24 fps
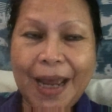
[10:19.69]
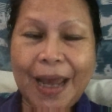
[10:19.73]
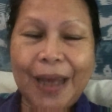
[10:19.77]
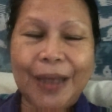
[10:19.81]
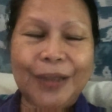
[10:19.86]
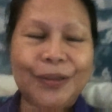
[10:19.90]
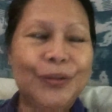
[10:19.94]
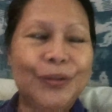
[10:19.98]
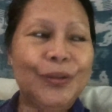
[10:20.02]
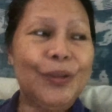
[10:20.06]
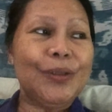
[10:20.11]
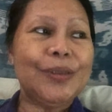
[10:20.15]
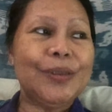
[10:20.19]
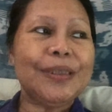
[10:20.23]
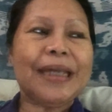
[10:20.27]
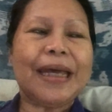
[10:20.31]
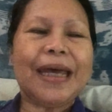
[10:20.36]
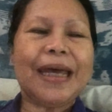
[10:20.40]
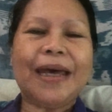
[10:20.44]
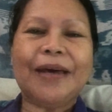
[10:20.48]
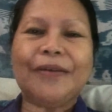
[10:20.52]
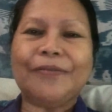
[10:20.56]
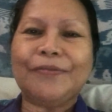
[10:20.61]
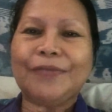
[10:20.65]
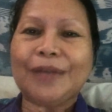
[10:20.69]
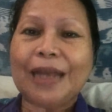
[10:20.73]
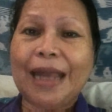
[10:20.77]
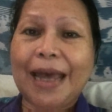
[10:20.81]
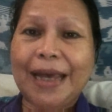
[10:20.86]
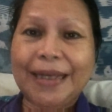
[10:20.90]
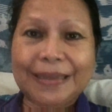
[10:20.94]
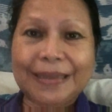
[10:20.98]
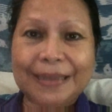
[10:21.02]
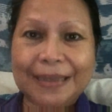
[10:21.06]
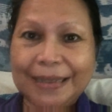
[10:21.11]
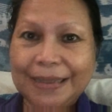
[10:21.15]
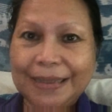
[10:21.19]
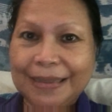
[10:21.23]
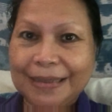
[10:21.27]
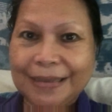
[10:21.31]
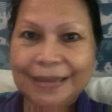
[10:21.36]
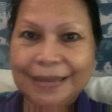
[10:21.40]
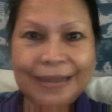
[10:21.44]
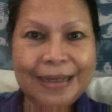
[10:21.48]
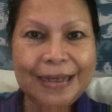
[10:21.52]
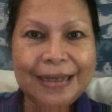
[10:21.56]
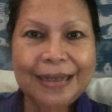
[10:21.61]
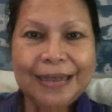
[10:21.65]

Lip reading: I don't have lighting